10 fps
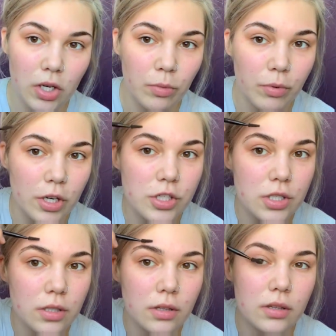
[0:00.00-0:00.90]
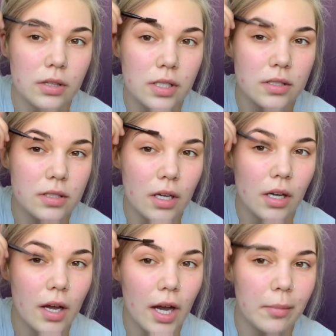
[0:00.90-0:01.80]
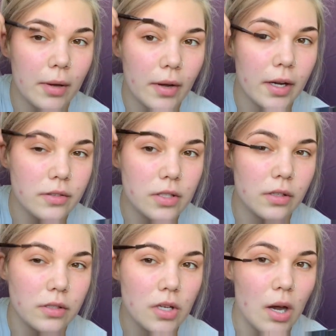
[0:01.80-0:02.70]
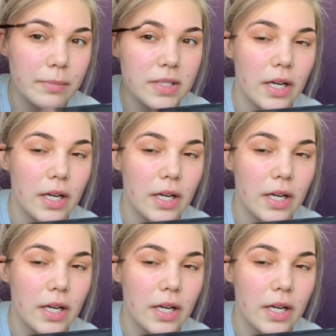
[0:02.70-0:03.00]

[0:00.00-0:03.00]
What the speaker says: gonna brush these eyebrow hairs on the top